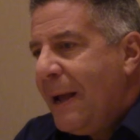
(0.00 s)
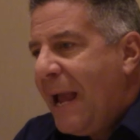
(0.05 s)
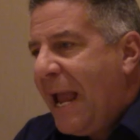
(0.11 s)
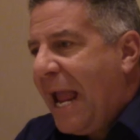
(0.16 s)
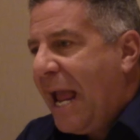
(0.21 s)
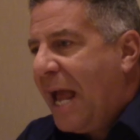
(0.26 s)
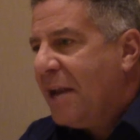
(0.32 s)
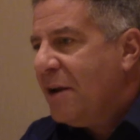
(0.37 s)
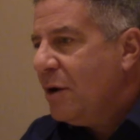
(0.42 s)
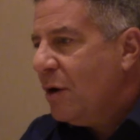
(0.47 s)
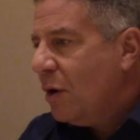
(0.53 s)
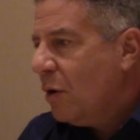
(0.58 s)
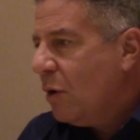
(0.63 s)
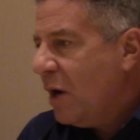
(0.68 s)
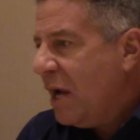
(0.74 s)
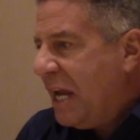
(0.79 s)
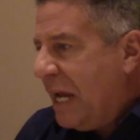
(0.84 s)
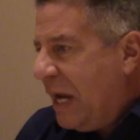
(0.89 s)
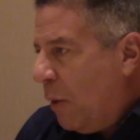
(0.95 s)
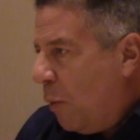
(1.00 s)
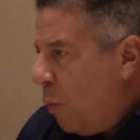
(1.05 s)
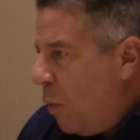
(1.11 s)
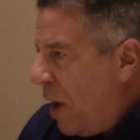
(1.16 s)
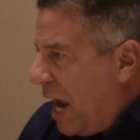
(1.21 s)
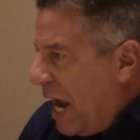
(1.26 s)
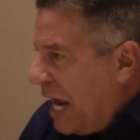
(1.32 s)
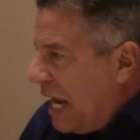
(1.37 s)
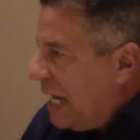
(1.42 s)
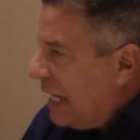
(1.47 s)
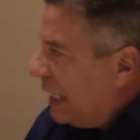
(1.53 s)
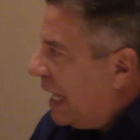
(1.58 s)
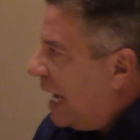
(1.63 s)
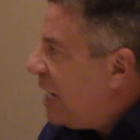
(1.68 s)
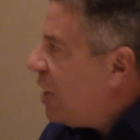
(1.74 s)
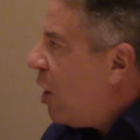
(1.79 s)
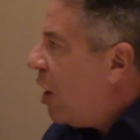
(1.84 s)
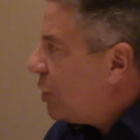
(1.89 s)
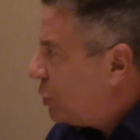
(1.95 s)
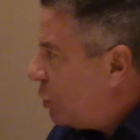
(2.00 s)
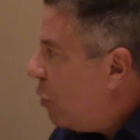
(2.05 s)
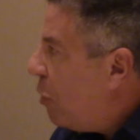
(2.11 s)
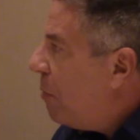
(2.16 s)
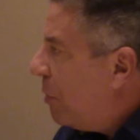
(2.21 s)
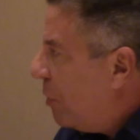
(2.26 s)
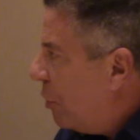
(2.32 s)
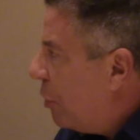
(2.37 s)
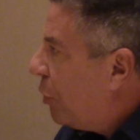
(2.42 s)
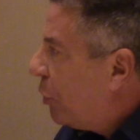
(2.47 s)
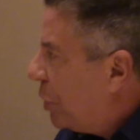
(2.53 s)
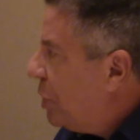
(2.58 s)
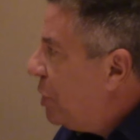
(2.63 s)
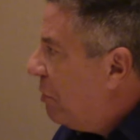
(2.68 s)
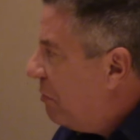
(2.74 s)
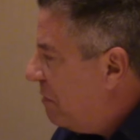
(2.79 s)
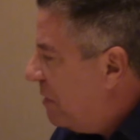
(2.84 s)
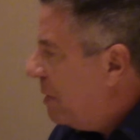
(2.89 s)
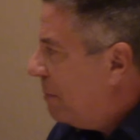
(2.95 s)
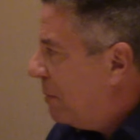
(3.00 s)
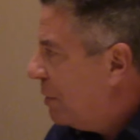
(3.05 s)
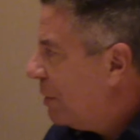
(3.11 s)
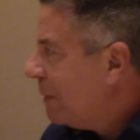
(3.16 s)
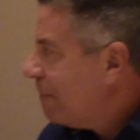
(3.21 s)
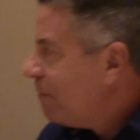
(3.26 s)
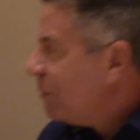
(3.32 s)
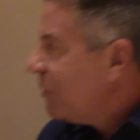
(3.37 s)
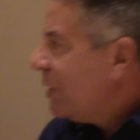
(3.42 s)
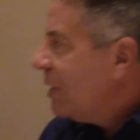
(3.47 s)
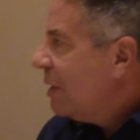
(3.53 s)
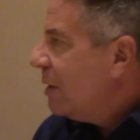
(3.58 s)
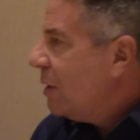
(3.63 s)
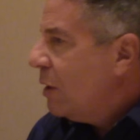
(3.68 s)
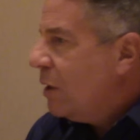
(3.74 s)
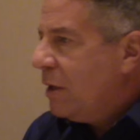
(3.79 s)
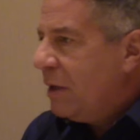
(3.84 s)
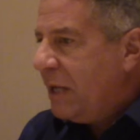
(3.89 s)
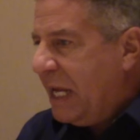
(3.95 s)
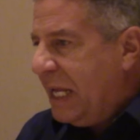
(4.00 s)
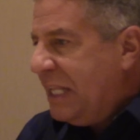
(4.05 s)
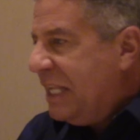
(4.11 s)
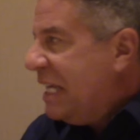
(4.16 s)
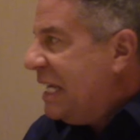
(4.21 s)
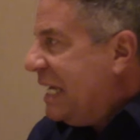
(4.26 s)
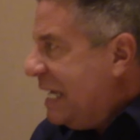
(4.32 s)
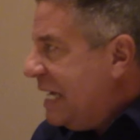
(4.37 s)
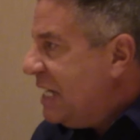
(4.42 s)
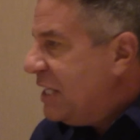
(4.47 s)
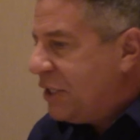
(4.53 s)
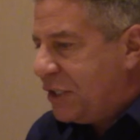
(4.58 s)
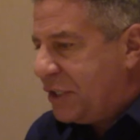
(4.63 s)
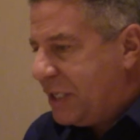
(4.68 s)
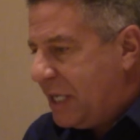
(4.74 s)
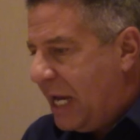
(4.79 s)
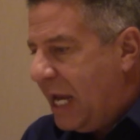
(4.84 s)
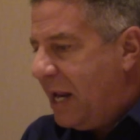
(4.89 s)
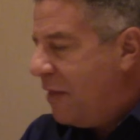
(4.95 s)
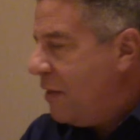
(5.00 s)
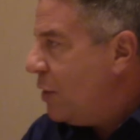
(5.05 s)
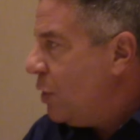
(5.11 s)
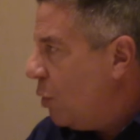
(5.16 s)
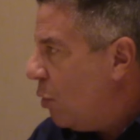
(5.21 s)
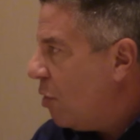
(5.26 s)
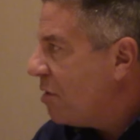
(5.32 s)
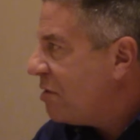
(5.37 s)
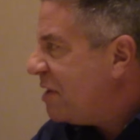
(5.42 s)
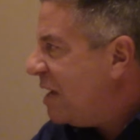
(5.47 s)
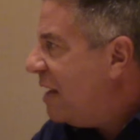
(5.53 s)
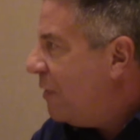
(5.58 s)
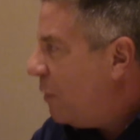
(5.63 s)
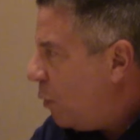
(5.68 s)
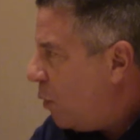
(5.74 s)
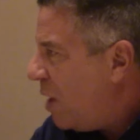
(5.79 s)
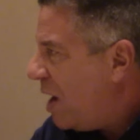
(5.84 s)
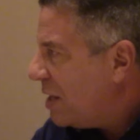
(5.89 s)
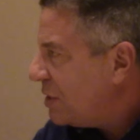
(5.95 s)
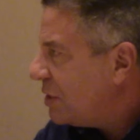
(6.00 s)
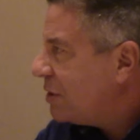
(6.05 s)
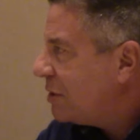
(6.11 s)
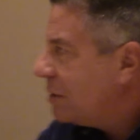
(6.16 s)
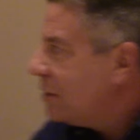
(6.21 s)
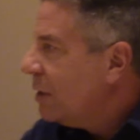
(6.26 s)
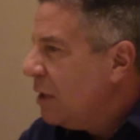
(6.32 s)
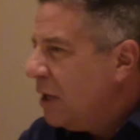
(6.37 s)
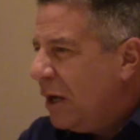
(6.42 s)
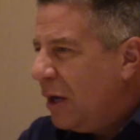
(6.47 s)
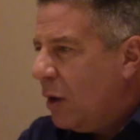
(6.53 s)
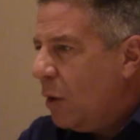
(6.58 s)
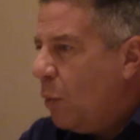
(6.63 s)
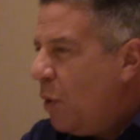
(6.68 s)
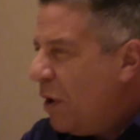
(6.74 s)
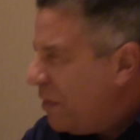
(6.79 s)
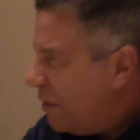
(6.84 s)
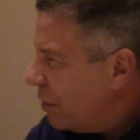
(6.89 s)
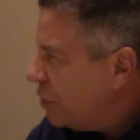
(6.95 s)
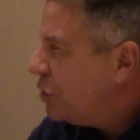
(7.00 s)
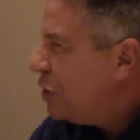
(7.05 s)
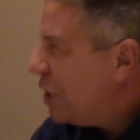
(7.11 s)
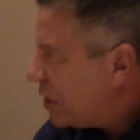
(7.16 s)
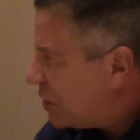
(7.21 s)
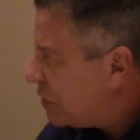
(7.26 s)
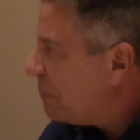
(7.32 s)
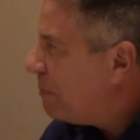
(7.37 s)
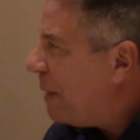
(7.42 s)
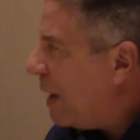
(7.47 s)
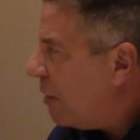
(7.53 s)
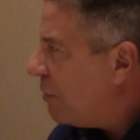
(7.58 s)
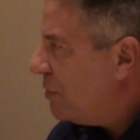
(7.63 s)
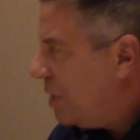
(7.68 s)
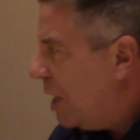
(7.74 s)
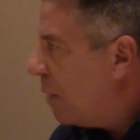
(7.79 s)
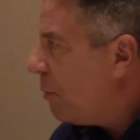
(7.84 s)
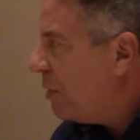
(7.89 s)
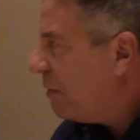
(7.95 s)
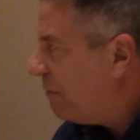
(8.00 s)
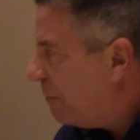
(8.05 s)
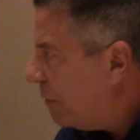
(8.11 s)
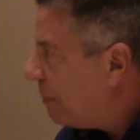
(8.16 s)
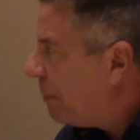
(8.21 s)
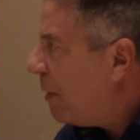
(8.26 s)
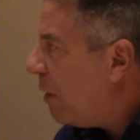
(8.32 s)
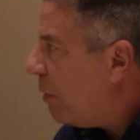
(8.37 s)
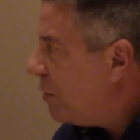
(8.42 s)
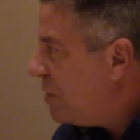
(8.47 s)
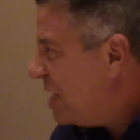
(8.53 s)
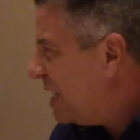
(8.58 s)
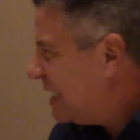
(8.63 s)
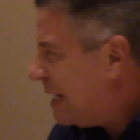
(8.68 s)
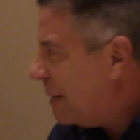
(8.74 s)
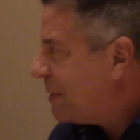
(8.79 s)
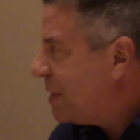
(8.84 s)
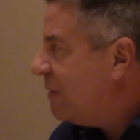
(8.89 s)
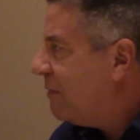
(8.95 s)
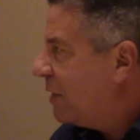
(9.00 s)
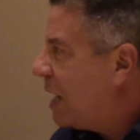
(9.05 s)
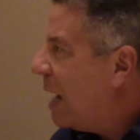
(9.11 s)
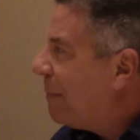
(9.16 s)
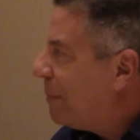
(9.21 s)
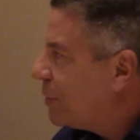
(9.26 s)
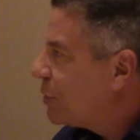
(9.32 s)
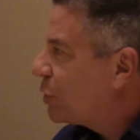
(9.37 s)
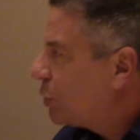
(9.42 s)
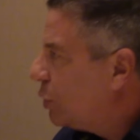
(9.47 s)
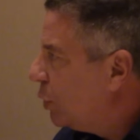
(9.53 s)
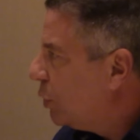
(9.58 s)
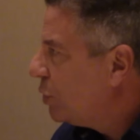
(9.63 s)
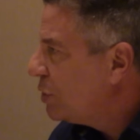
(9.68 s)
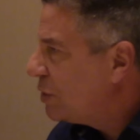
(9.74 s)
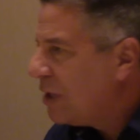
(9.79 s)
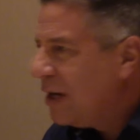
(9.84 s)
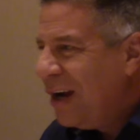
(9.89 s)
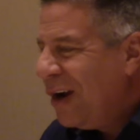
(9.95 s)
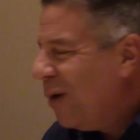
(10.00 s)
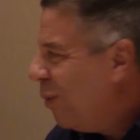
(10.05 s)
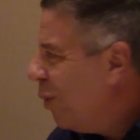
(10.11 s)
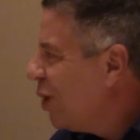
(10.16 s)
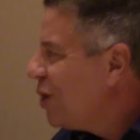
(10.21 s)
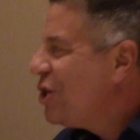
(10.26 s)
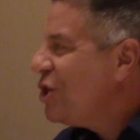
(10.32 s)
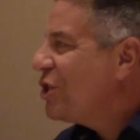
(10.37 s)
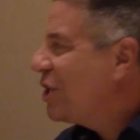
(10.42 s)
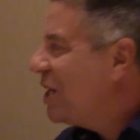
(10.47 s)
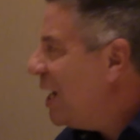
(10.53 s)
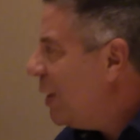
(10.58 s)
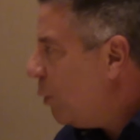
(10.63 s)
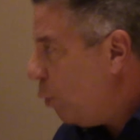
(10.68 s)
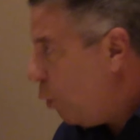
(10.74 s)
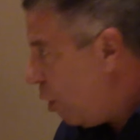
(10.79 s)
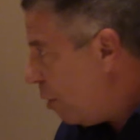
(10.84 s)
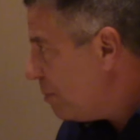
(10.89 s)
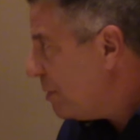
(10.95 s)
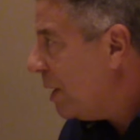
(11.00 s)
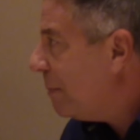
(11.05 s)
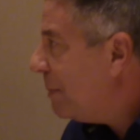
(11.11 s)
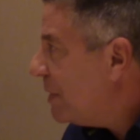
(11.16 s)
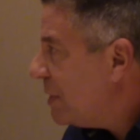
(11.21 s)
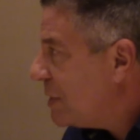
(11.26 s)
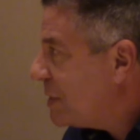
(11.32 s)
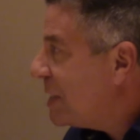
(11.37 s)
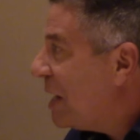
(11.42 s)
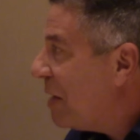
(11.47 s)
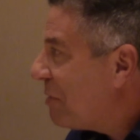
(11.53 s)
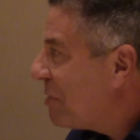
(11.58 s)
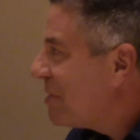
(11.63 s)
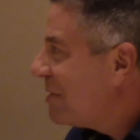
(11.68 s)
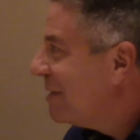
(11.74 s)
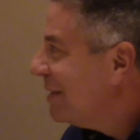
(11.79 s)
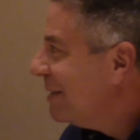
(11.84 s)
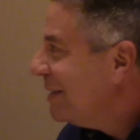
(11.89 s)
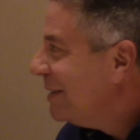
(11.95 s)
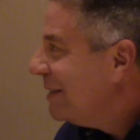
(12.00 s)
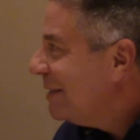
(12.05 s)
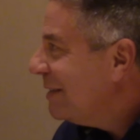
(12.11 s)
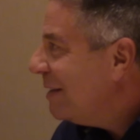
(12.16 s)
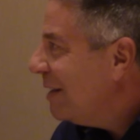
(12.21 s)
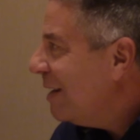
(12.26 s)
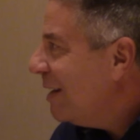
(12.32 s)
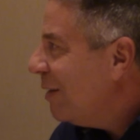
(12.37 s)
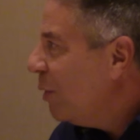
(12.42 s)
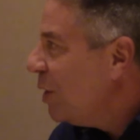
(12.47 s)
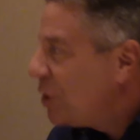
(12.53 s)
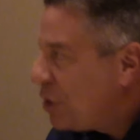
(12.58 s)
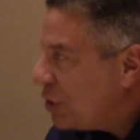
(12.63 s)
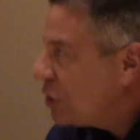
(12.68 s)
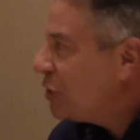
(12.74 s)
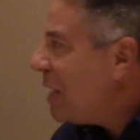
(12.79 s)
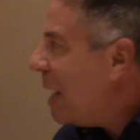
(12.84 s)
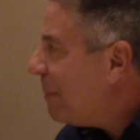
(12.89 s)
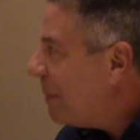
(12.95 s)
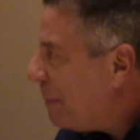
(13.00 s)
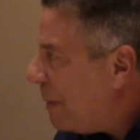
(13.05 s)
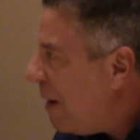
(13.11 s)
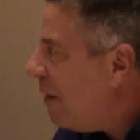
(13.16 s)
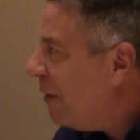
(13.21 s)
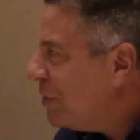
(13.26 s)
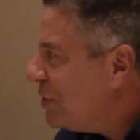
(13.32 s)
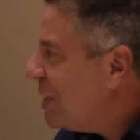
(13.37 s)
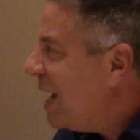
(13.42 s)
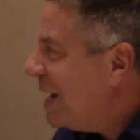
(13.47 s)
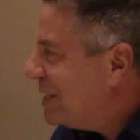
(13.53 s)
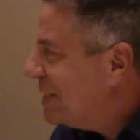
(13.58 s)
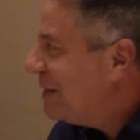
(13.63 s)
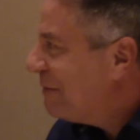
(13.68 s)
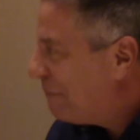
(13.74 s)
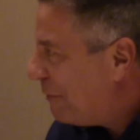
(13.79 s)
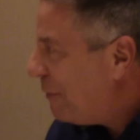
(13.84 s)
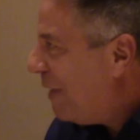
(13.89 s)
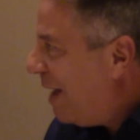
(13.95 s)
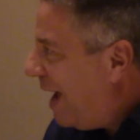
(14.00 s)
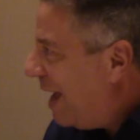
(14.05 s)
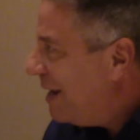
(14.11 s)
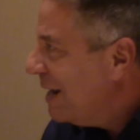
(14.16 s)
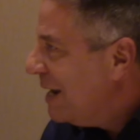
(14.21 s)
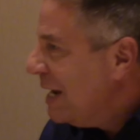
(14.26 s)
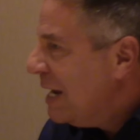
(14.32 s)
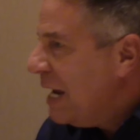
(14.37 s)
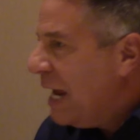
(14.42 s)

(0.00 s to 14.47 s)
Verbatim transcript: And in late October, early November, in the East and in the North and in the West, when they're just about done with football, with the exception of a couple of schools, we're just getting warmed up in the South. We should stop apologizing for that.